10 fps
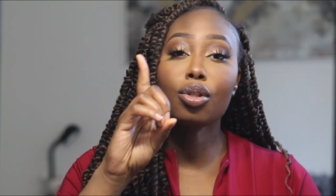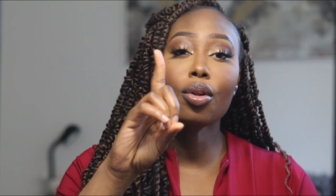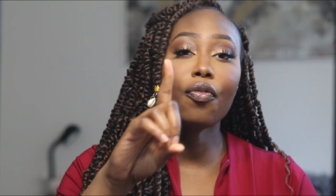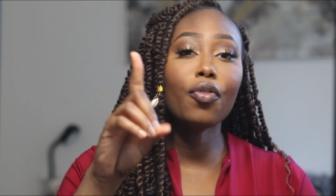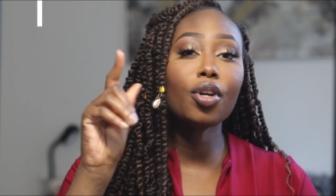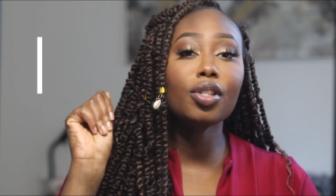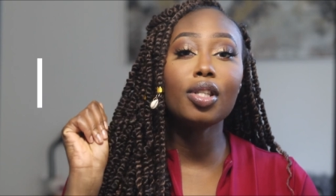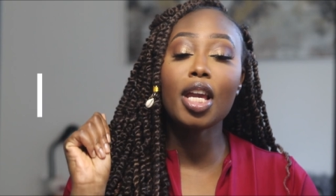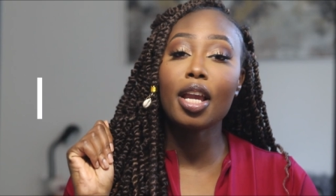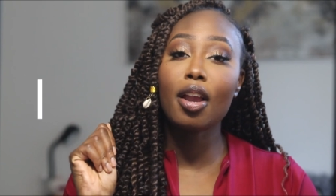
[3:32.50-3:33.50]
so the first
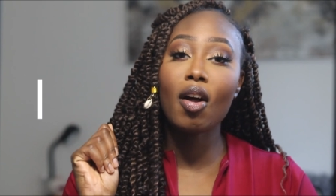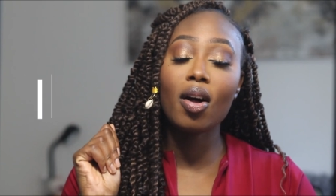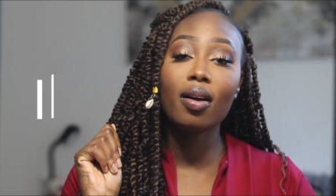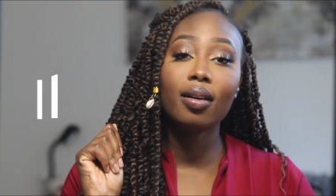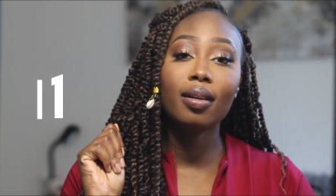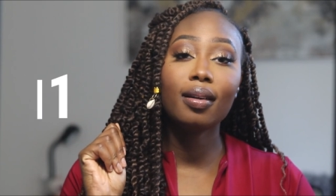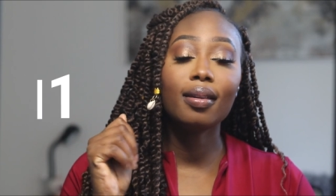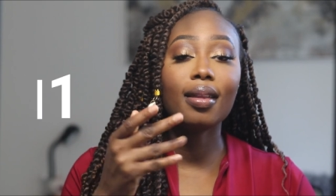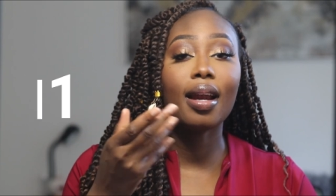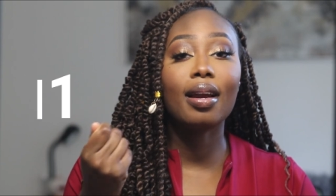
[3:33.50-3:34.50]
thing, y'all,
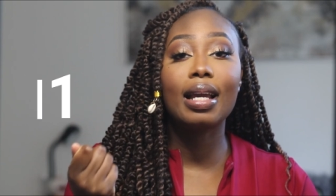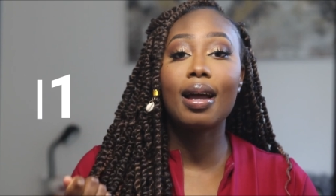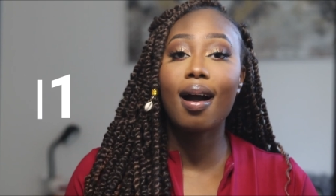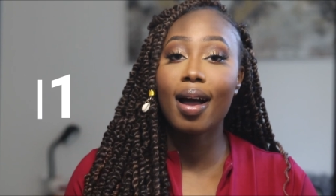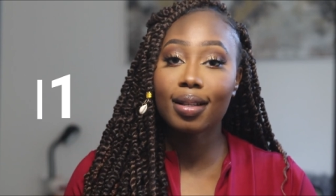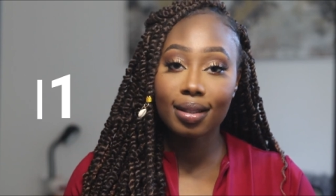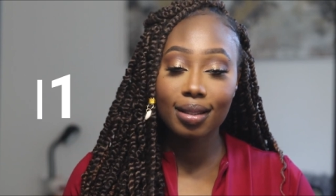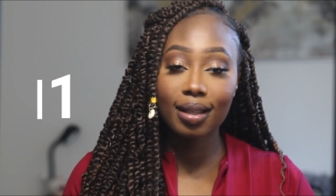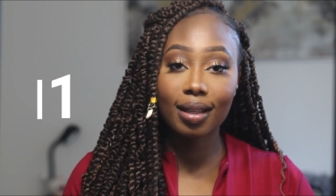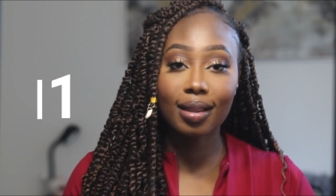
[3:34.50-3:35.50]
that I got
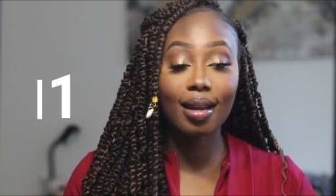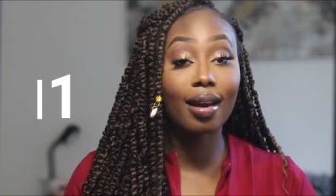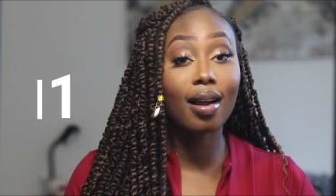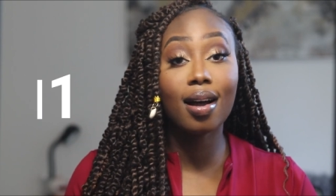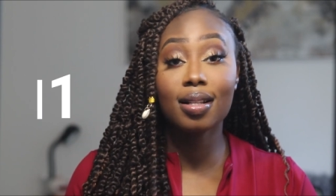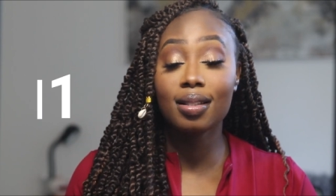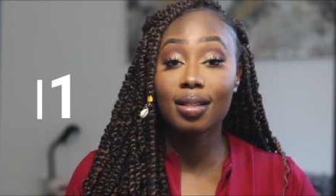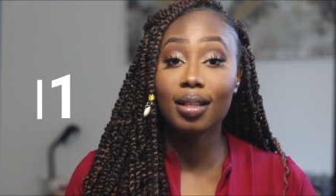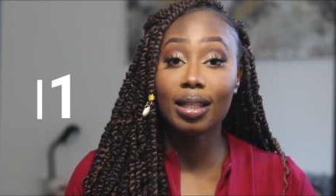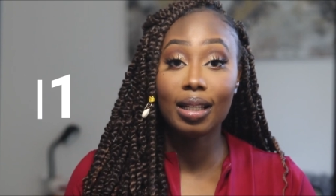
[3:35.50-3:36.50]
that I
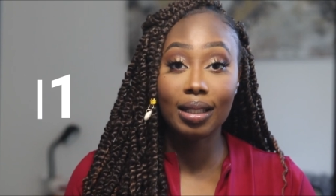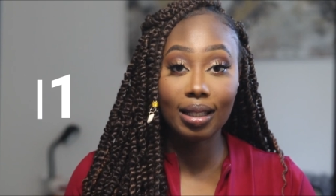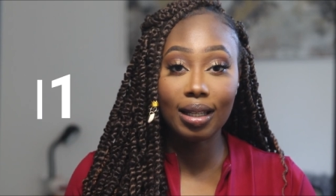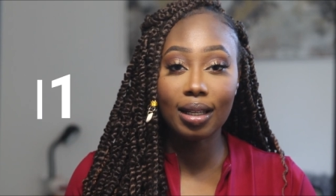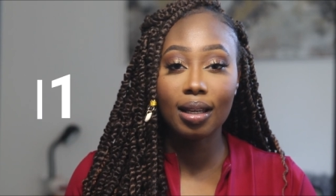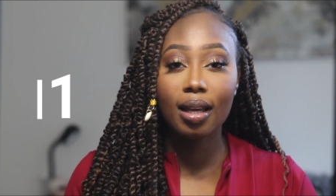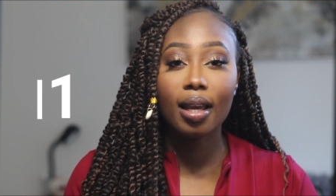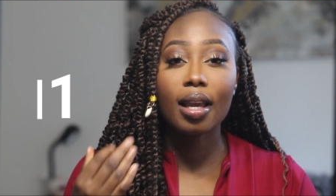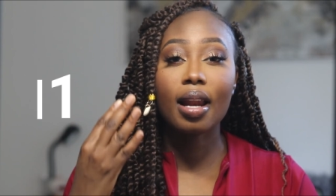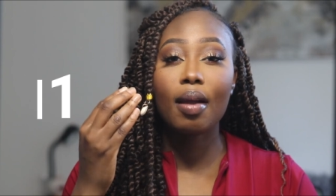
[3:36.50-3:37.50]
constantly need
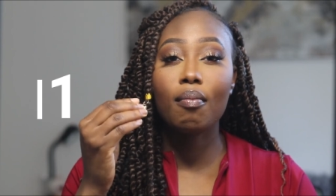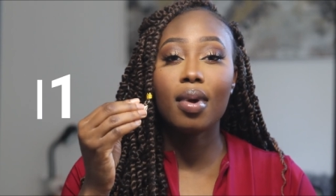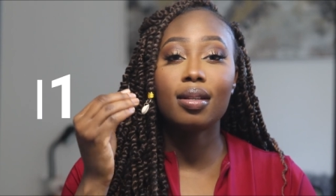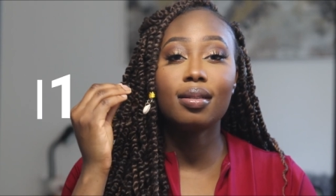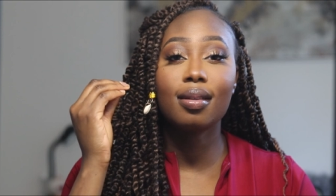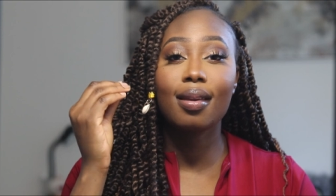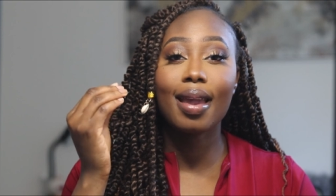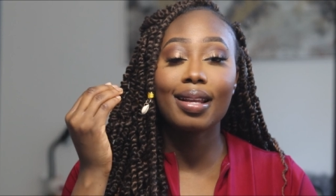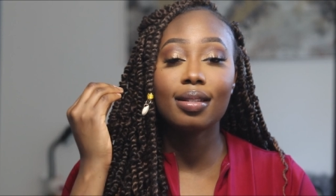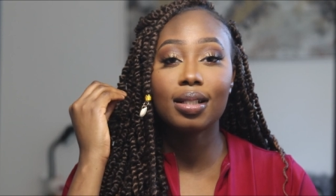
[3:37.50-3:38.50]
and I must
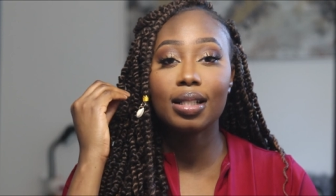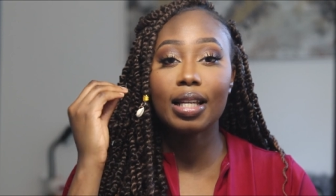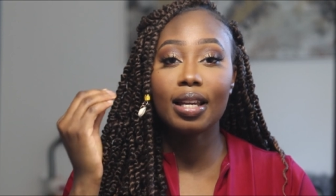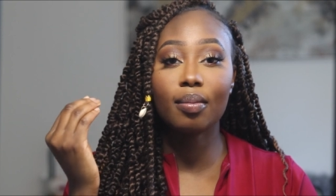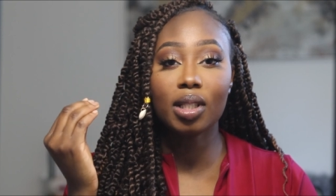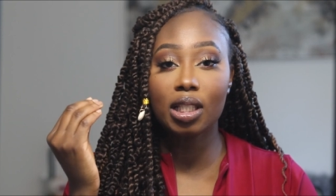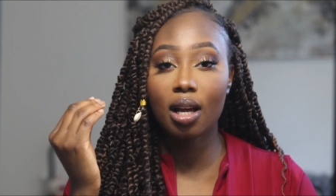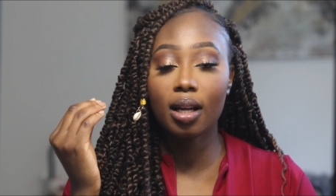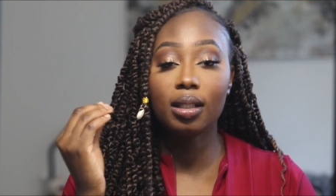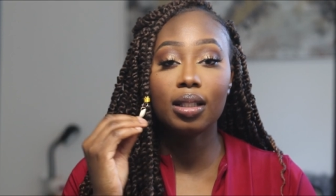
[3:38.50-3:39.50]
get on
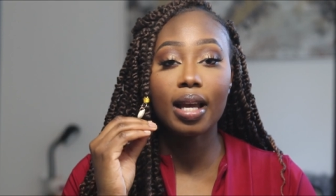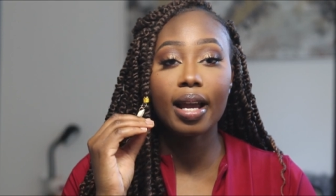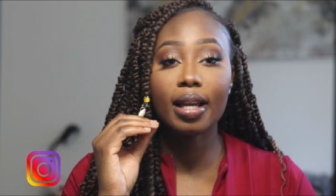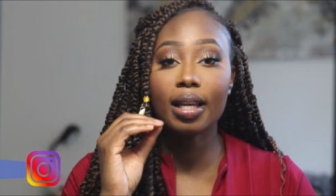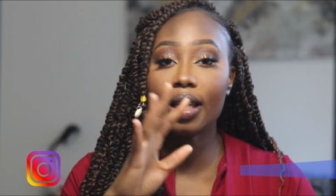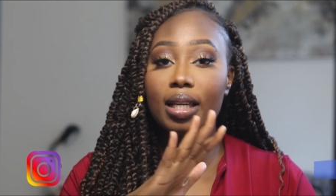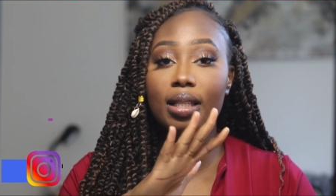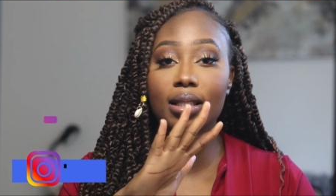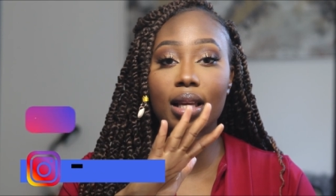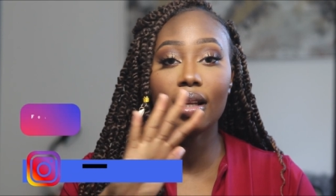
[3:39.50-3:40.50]
Amazon that
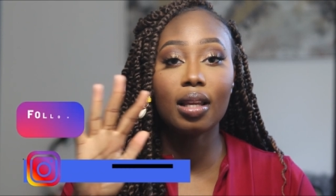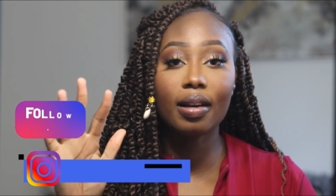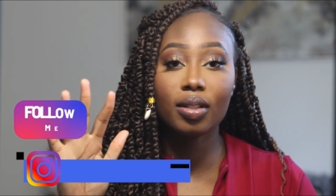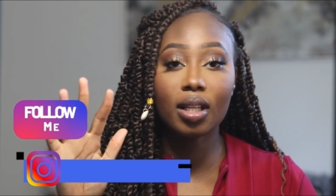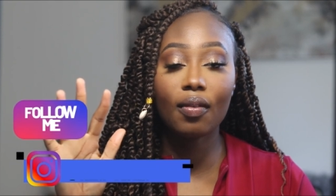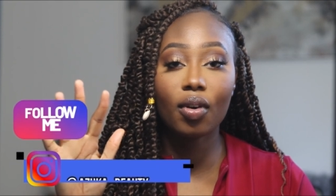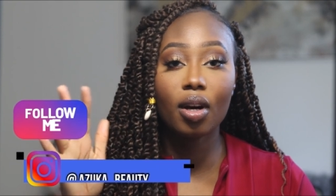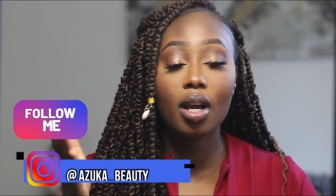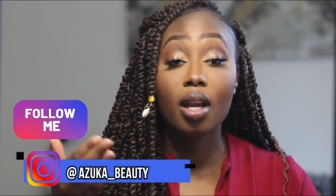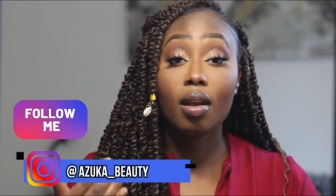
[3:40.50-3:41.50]
is a
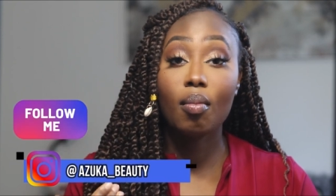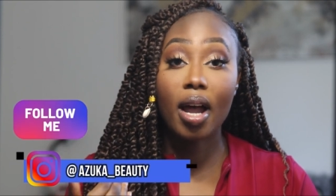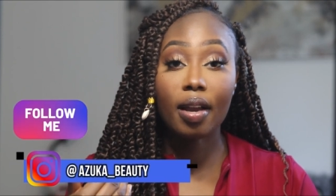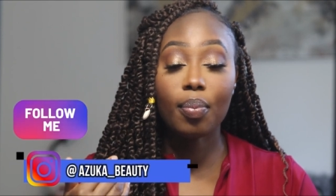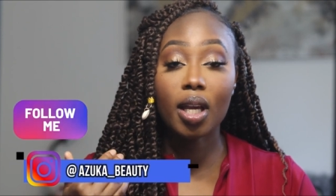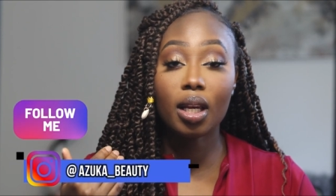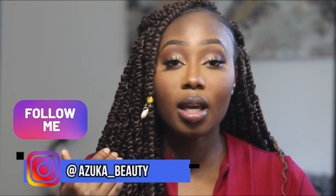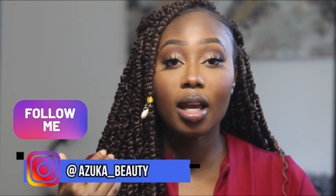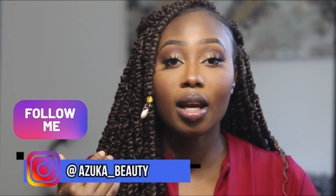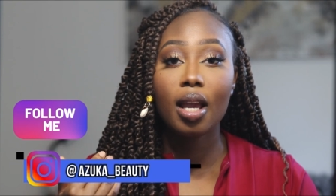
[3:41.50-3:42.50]
lifesaver in my
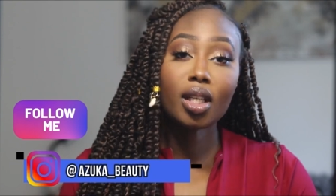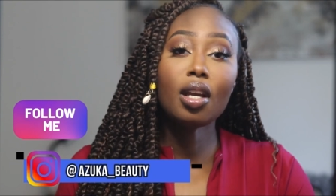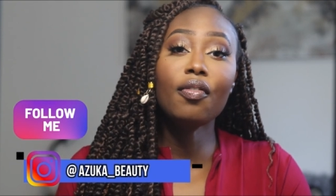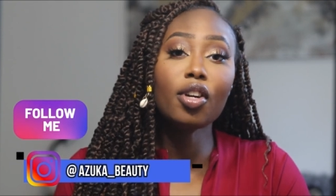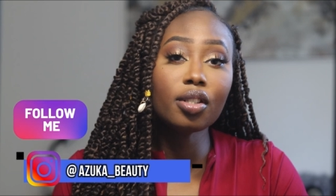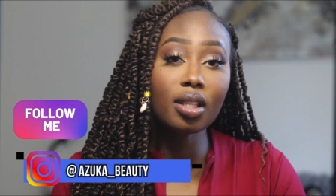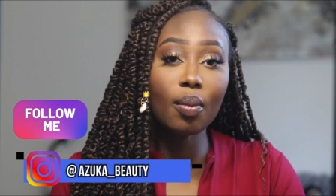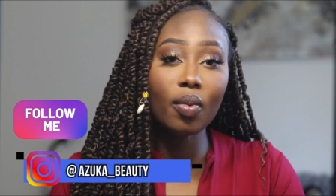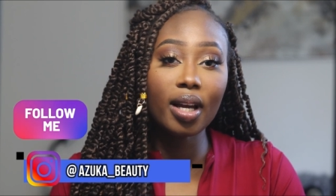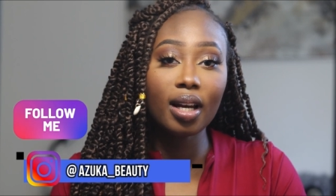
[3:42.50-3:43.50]
opinion. If you're
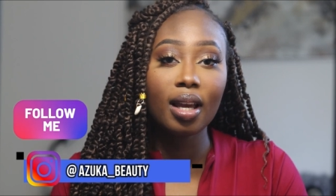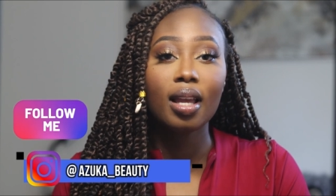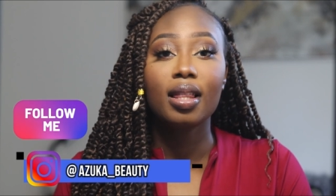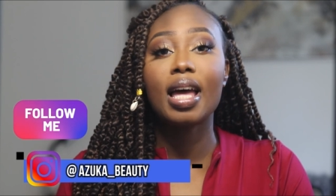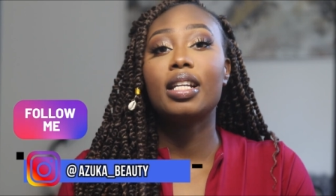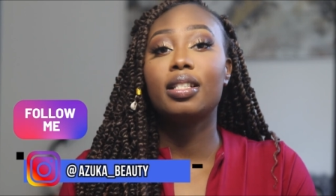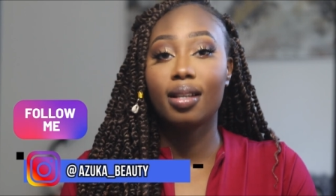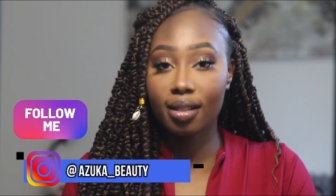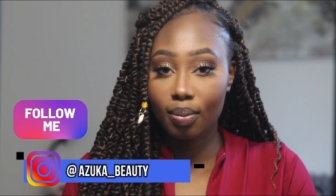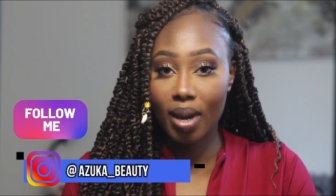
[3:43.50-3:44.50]
someone that
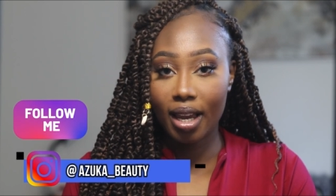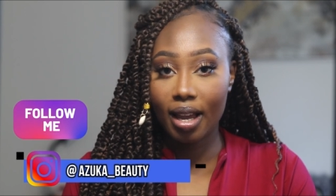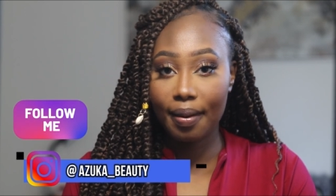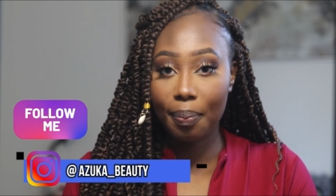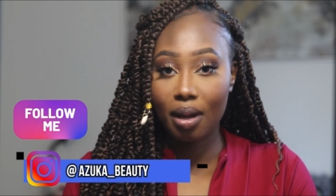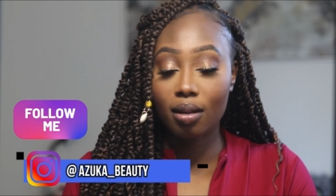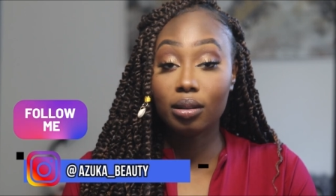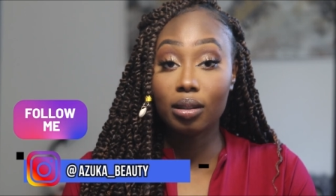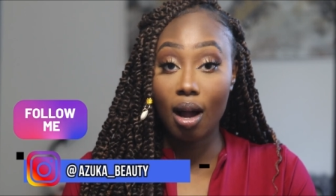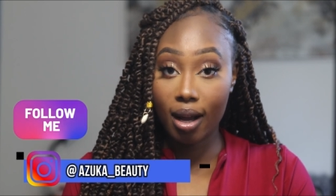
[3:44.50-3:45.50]
does make up a
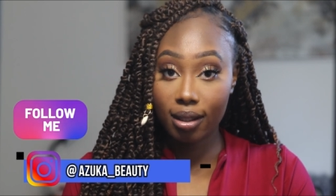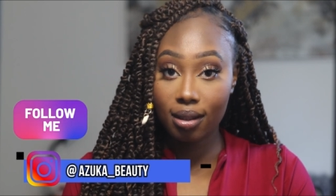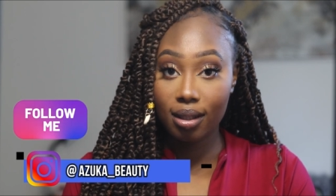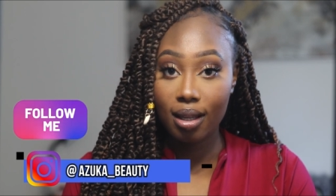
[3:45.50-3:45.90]
lot,